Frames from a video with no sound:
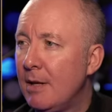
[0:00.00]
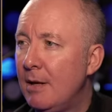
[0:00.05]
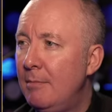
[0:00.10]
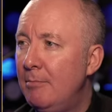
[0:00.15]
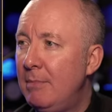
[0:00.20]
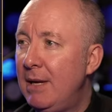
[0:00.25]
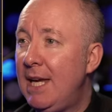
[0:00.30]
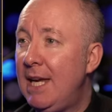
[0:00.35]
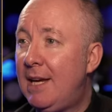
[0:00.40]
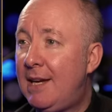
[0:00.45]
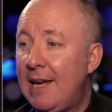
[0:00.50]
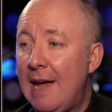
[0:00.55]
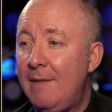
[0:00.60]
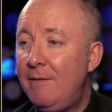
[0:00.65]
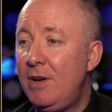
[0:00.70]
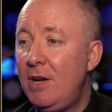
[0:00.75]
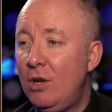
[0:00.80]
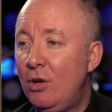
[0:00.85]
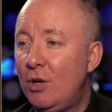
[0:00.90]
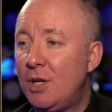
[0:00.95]
Meet
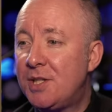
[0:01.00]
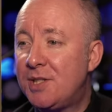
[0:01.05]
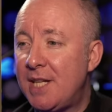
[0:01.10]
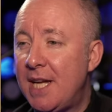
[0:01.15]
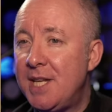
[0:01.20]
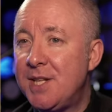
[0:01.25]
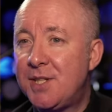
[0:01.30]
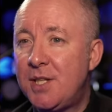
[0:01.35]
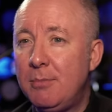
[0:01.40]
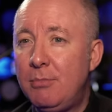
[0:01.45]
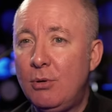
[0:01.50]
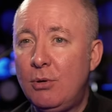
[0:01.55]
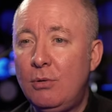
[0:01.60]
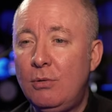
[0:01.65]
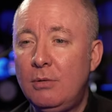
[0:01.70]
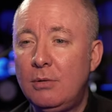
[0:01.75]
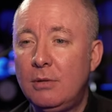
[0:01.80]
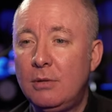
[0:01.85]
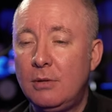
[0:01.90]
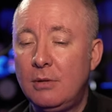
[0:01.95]
Kevin looks
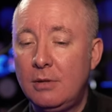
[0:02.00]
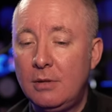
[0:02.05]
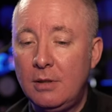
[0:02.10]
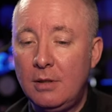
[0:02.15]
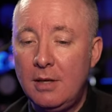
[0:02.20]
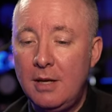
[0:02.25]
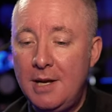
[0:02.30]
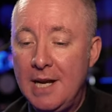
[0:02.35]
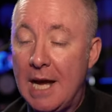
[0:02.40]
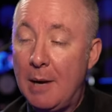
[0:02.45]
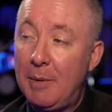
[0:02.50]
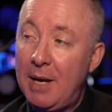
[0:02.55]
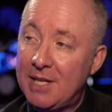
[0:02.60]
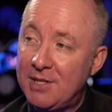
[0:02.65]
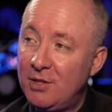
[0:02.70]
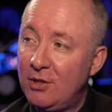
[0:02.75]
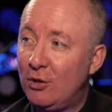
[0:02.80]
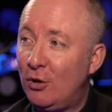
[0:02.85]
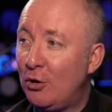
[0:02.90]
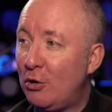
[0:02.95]
sensible. Now he
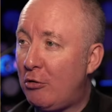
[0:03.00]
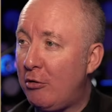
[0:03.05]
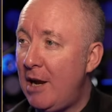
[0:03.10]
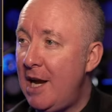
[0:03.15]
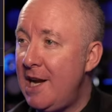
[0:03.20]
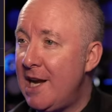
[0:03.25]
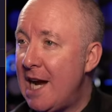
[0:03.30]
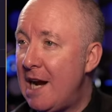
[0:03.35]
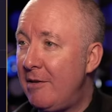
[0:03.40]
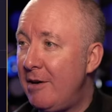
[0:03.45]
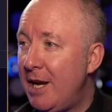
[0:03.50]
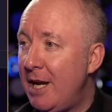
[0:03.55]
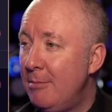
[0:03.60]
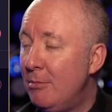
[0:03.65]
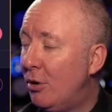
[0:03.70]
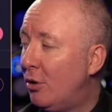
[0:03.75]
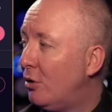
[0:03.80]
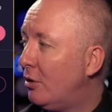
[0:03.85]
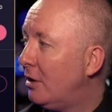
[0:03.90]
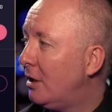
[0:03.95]
hasn't got green hair
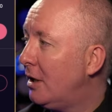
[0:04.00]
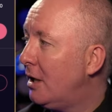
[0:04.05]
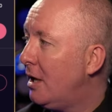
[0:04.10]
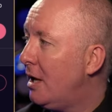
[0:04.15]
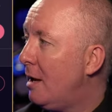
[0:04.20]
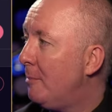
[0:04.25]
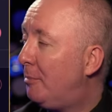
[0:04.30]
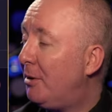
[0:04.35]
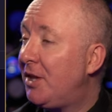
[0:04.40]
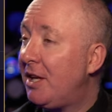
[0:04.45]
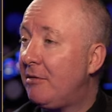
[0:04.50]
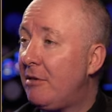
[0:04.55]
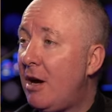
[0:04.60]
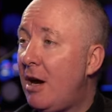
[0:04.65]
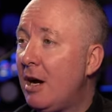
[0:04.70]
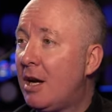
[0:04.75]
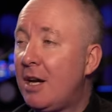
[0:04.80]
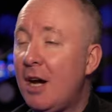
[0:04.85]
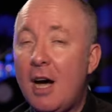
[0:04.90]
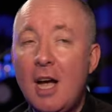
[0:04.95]
anymore. But there
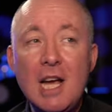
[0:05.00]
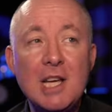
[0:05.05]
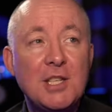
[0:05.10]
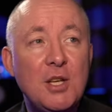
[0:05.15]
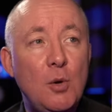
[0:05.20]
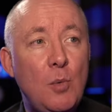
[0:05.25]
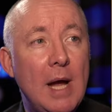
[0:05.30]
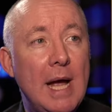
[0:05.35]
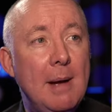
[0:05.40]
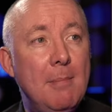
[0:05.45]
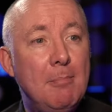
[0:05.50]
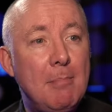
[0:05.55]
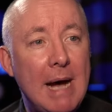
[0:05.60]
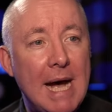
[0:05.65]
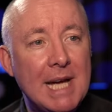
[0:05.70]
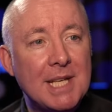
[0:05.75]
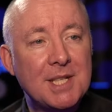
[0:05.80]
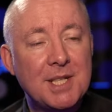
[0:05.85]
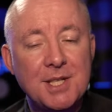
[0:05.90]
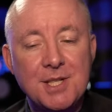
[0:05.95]
are guys who wear
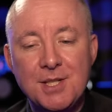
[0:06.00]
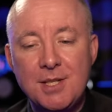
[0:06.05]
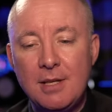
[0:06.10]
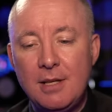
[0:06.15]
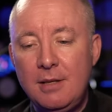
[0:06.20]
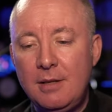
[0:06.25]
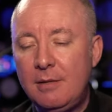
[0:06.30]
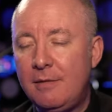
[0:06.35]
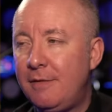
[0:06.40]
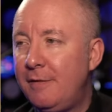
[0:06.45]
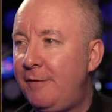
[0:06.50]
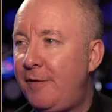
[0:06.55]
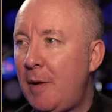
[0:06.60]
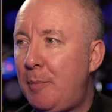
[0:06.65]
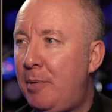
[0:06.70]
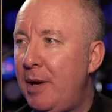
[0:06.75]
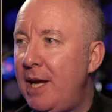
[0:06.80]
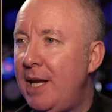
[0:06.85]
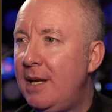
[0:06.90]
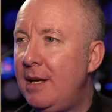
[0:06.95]
masks and
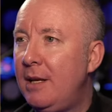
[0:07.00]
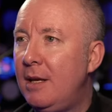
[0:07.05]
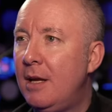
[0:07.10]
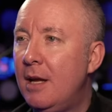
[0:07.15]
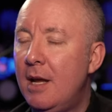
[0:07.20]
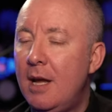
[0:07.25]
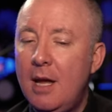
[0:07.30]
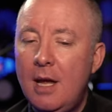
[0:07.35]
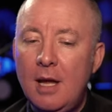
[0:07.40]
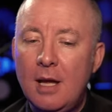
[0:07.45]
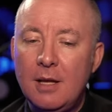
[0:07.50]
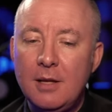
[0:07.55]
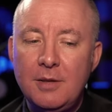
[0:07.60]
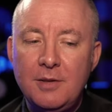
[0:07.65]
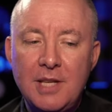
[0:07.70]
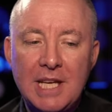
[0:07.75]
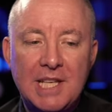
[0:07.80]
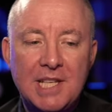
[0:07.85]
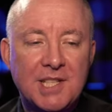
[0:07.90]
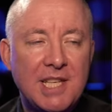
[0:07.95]
flipping
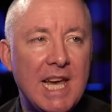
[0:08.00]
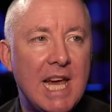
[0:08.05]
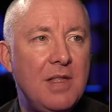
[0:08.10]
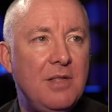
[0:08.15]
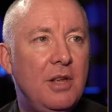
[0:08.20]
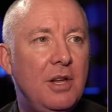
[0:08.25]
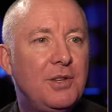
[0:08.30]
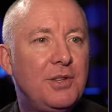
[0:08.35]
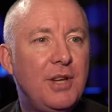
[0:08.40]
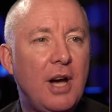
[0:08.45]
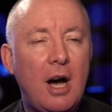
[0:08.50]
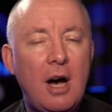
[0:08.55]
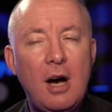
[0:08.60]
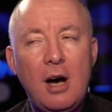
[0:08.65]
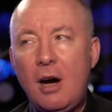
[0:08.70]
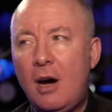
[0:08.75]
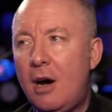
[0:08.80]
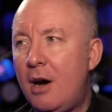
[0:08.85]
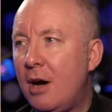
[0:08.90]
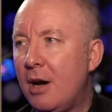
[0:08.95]
they sit in the
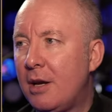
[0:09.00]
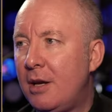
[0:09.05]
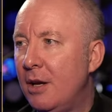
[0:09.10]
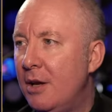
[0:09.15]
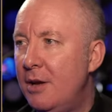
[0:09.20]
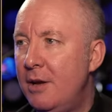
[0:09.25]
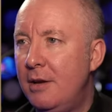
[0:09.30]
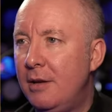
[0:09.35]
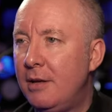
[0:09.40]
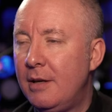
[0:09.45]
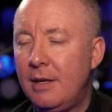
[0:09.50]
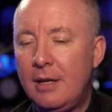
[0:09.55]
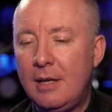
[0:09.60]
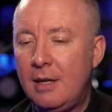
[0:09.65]
dark and